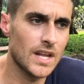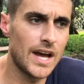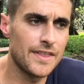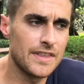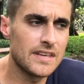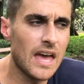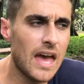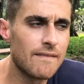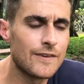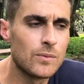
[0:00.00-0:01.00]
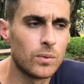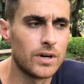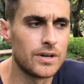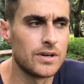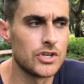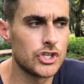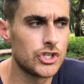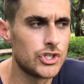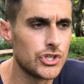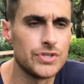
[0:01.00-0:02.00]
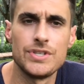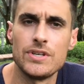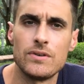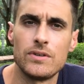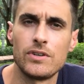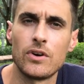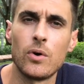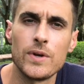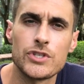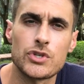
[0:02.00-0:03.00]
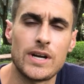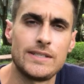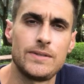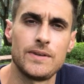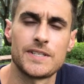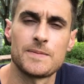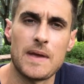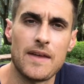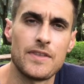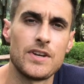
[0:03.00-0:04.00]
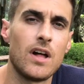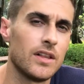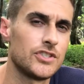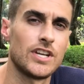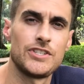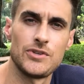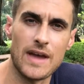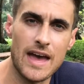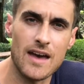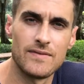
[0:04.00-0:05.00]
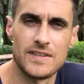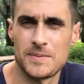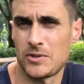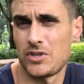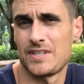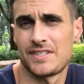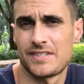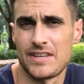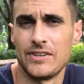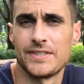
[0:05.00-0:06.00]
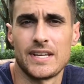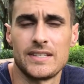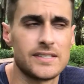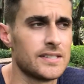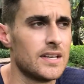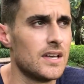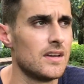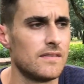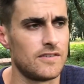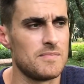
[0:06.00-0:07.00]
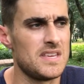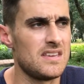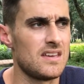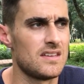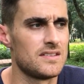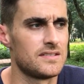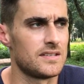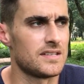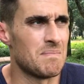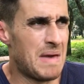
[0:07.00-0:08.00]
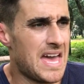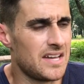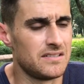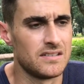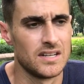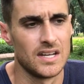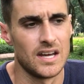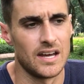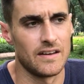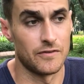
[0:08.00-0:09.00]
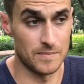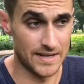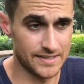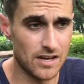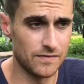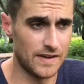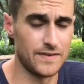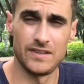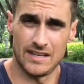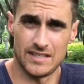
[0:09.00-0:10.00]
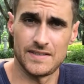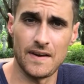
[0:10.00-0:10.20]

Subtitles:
I think everyone should do, and you're always trying to expand the knowledge that you have, and especially skill sets. For me, as just a man, for myself, I feel like it's